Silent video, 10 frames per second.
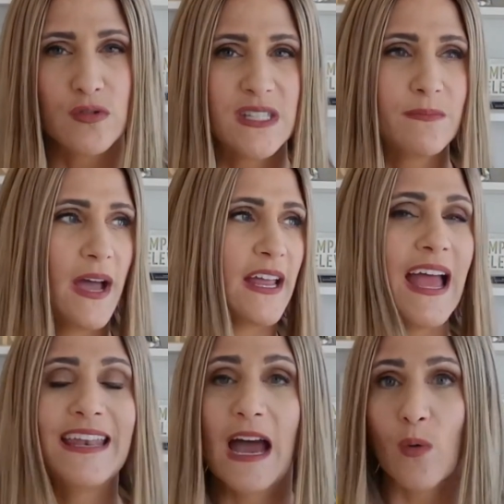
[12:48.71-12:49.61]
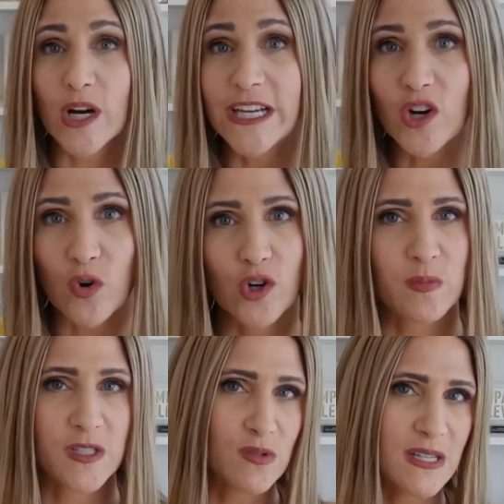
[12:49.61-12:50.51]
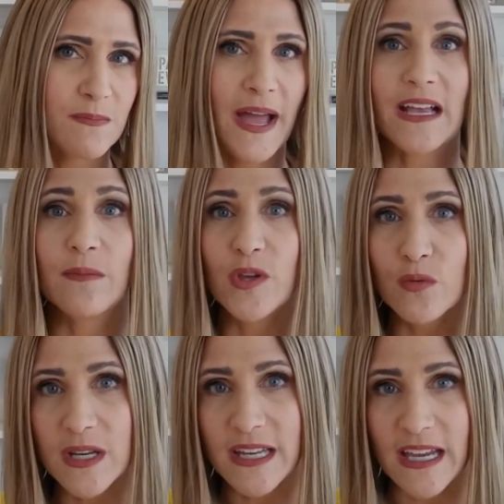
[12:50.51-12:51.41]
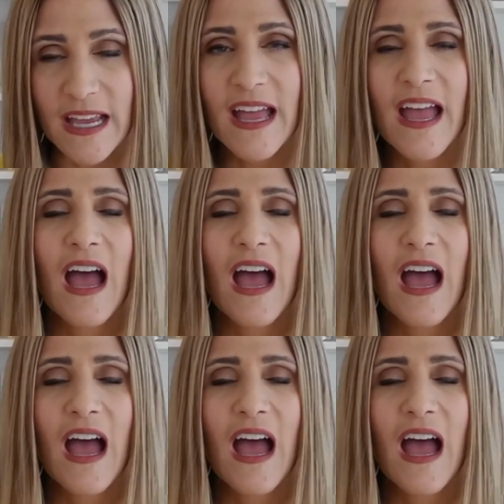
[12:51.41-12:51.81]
Who's in my networking groups? Who's in my community?